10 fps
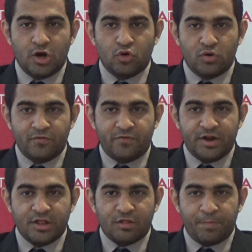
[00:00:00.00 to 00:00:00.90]
to
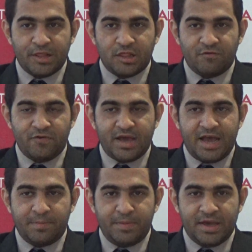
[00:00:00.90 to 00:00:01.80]
refer specific
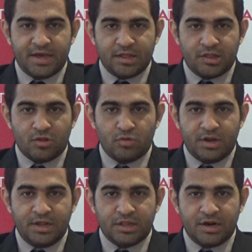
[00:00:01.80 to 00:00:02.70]
NPA cases to the
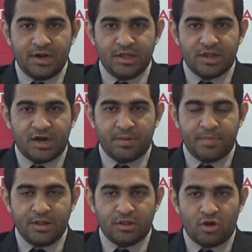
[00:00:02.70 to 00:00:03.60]
recently set up
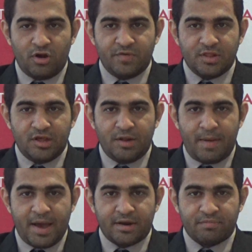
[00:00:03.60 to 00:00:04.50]
Insolvency and
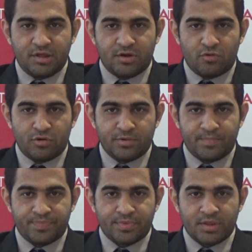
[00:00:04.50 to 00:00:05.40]
Bankruptcy Code.
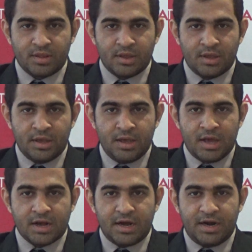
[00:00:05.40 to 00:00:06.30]

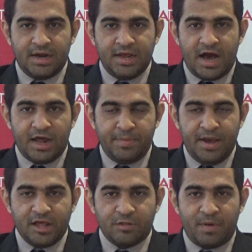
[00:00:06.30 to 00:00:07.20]
Currently, RBI
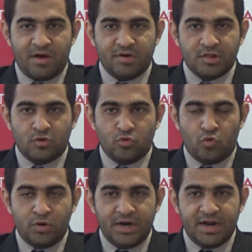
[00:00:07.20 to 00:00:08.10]
has powers to
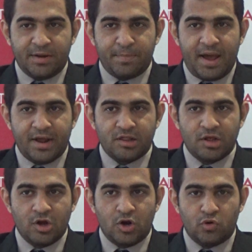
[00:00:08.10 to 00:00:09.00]
only direct banks
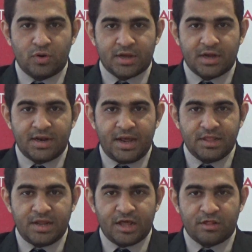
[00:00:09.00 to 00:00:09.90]
to recognize
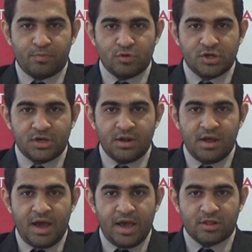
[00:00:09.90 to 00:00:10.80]
an exposure
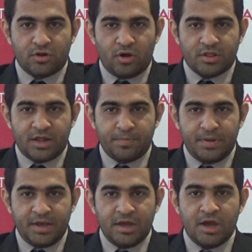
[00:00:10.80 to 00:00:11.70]
as gross
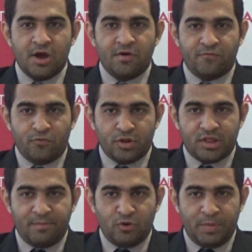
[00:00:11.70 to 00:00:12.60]
NPA, force
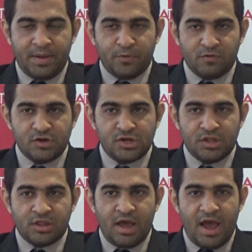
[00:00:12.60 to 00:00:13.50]
them to make
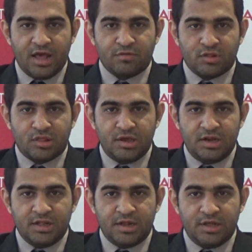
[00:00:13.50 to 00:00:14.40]
provisions as was seen
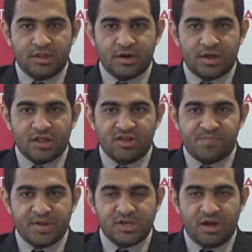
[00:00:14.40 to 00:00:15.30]
in the recent case of
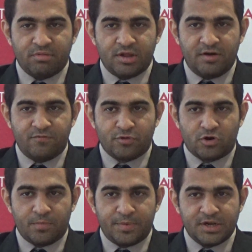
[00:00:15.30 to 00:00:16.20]
Punjab State Food
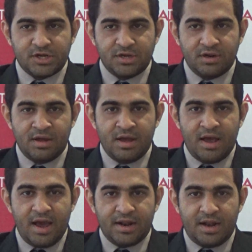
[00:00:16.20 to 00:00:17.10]
Corporation
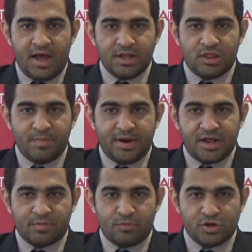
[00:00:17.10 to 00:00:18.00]
and a large cement
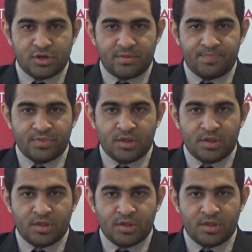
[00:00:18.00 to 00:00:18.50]
exposure.